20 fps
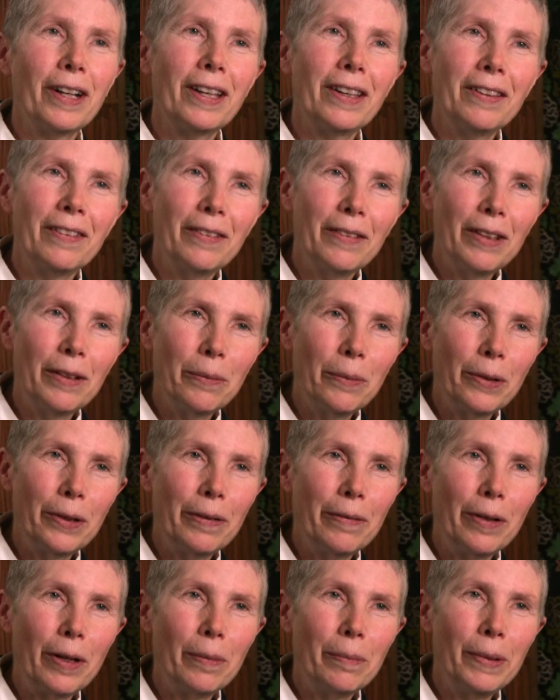and then one
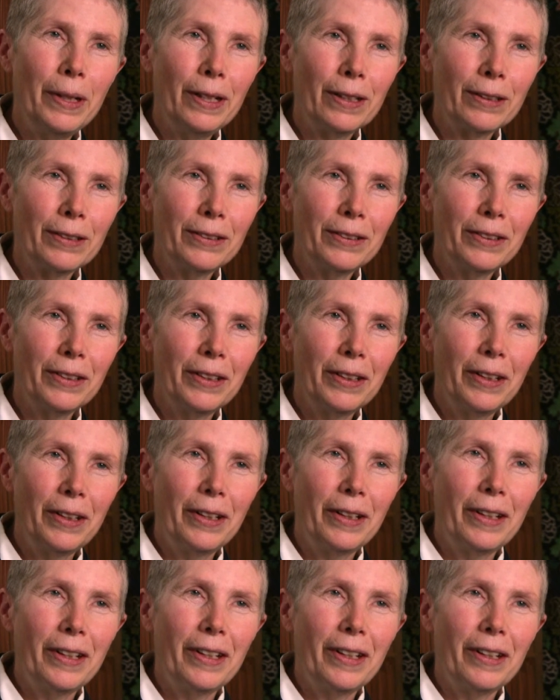of our monks
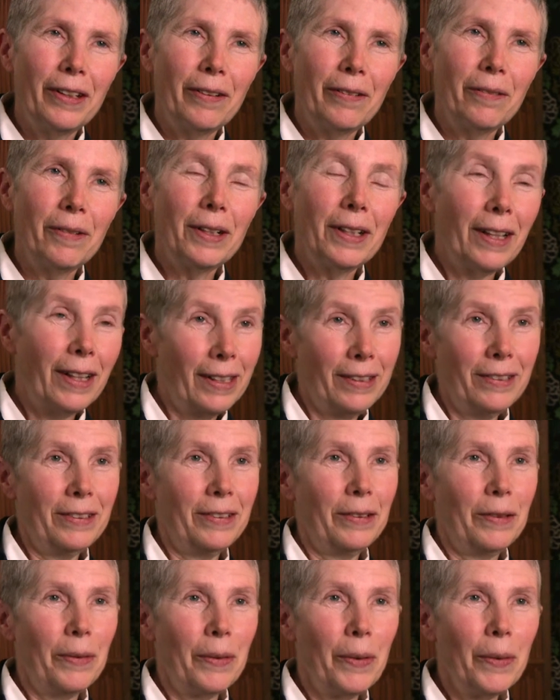
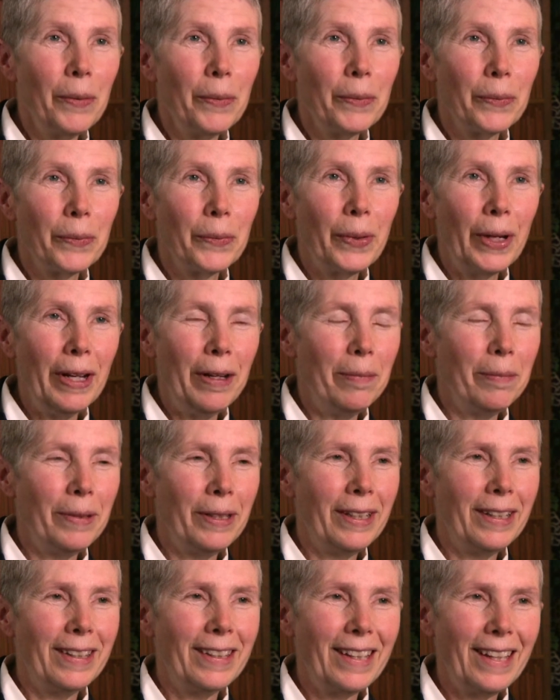realized, "Oh, wait a
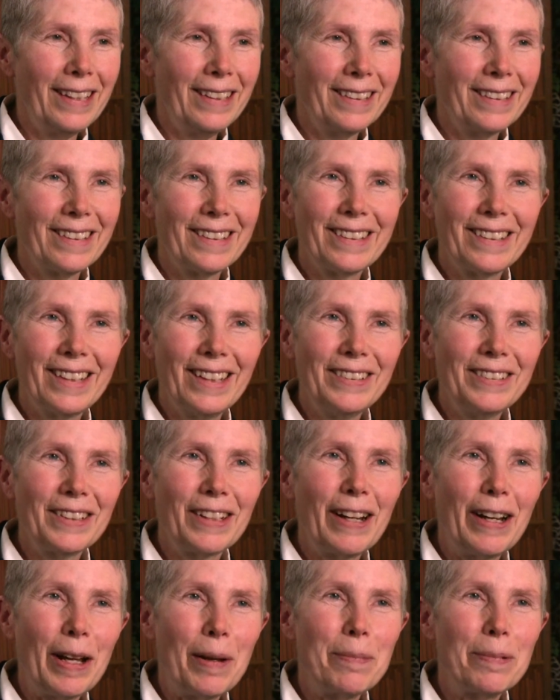minute, that's the
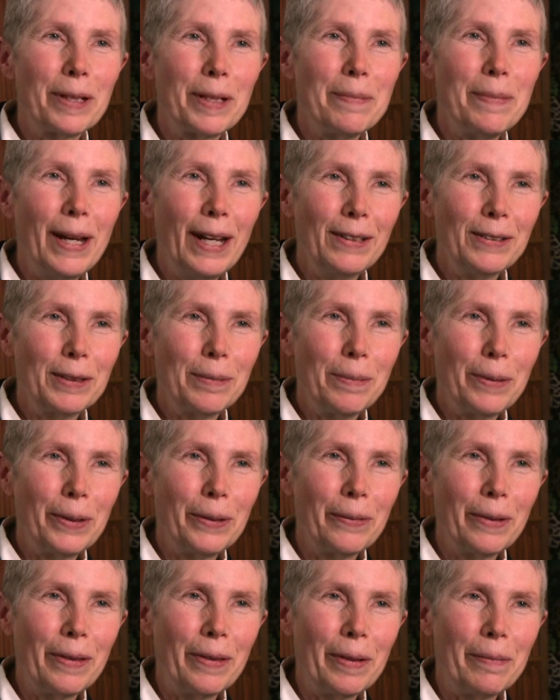guy I played
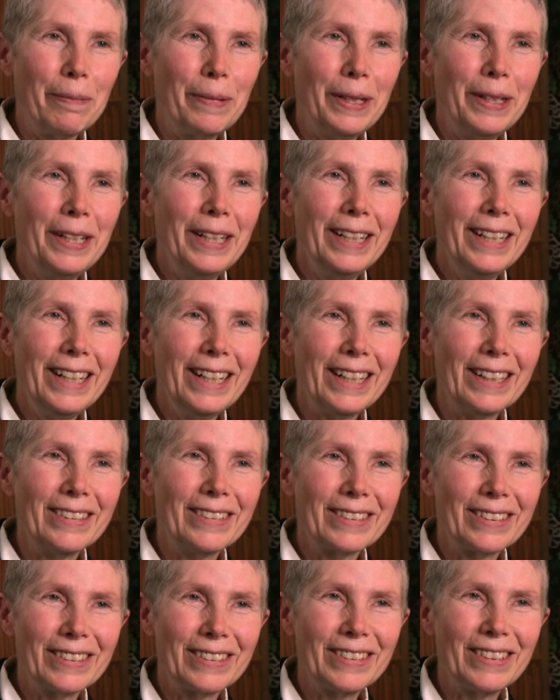basketball with on Monday
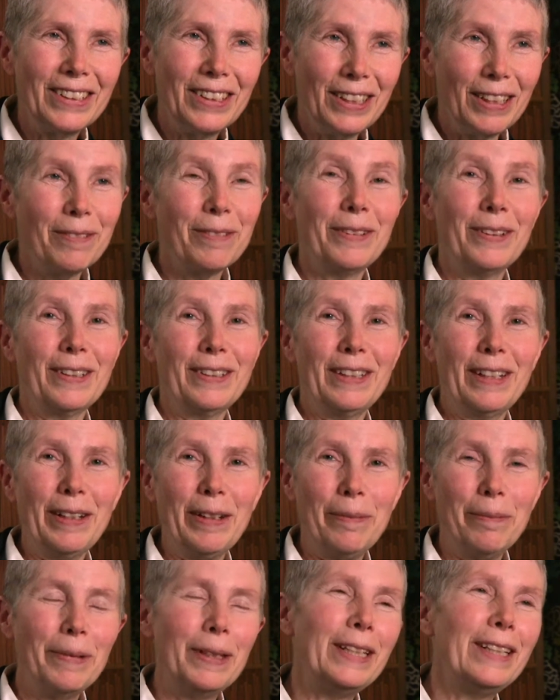nights," because the chief looked at
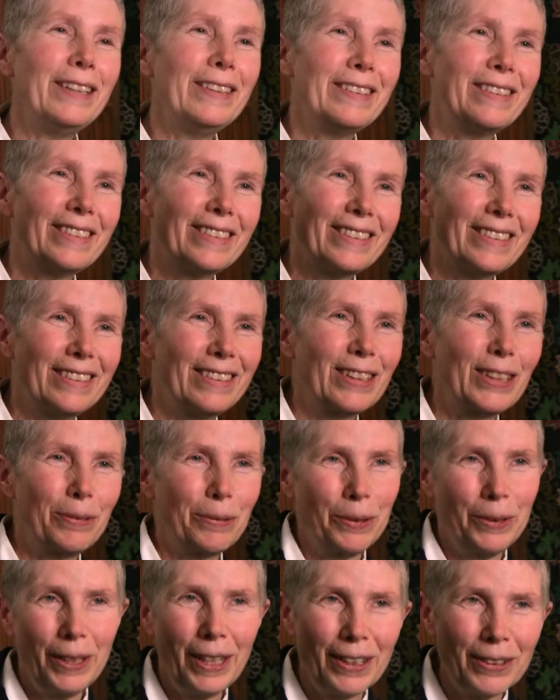him, and he's
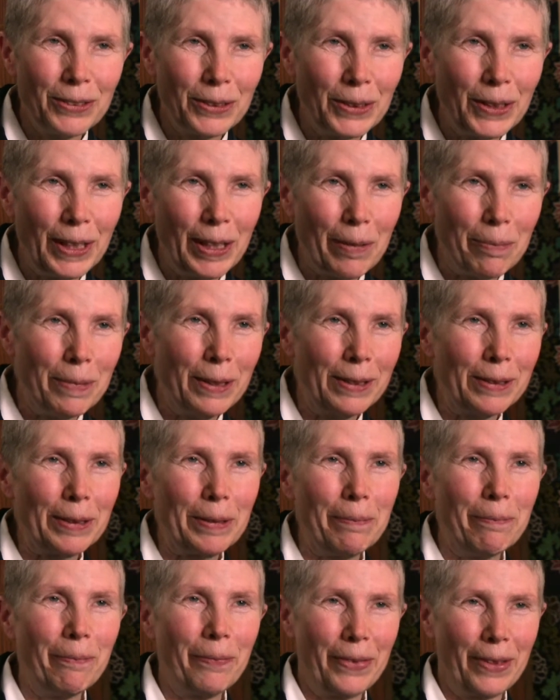6'10", so you can't miss
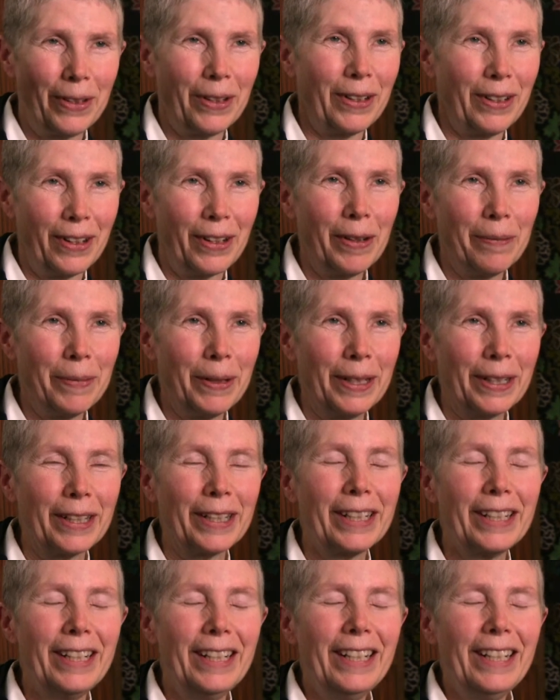him, our
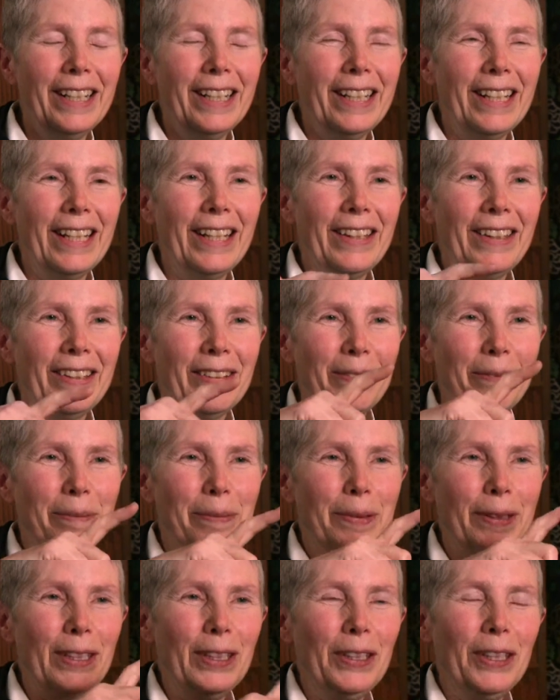monk. And the
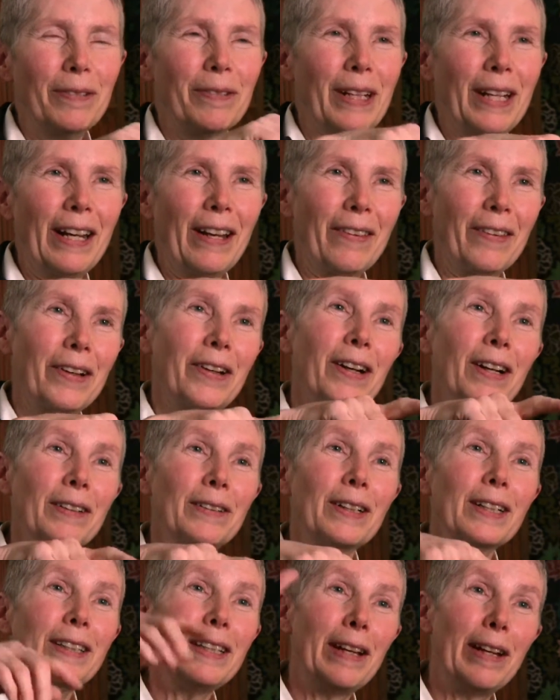police chief got out of the car,
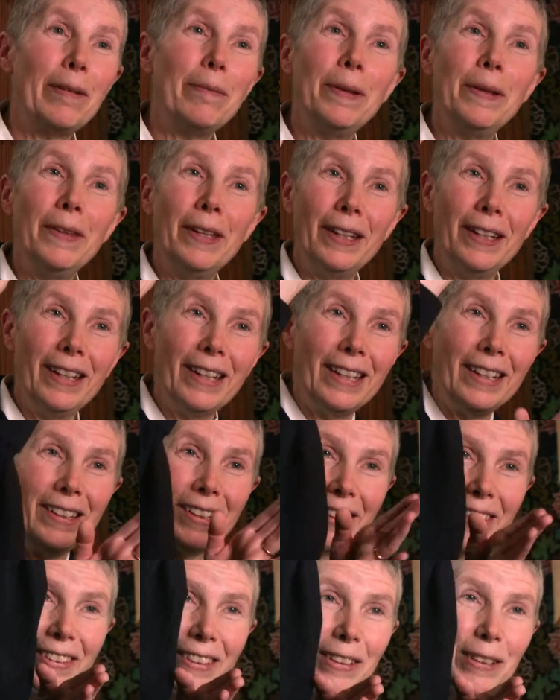looked at him, and
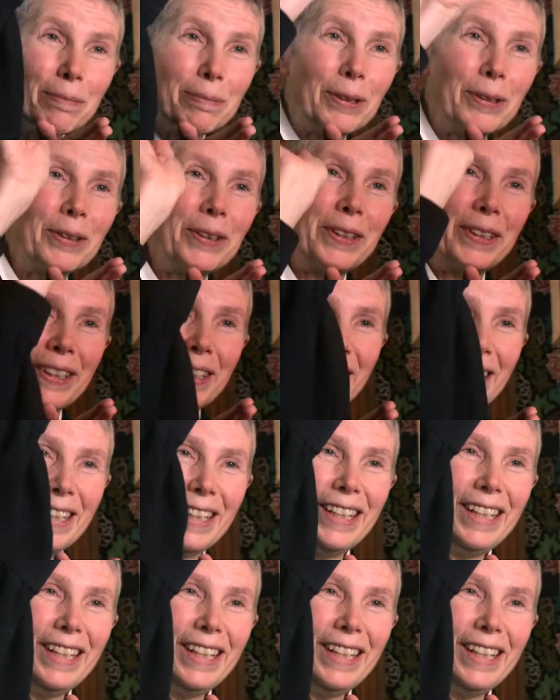did this motion.